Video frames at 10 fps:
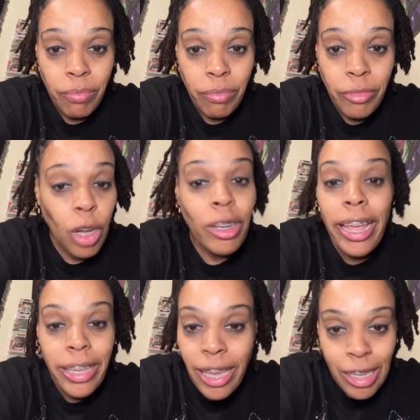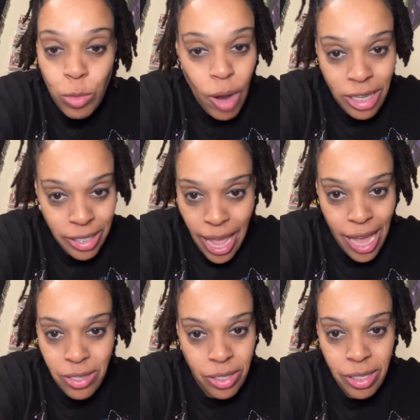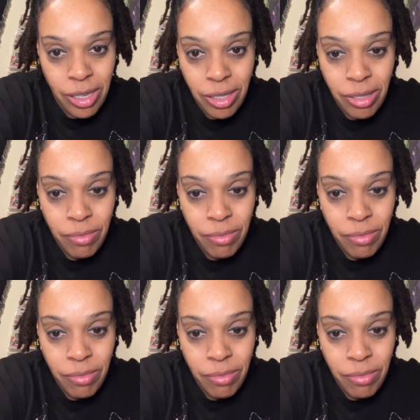Don't let kids watch The Exorcist.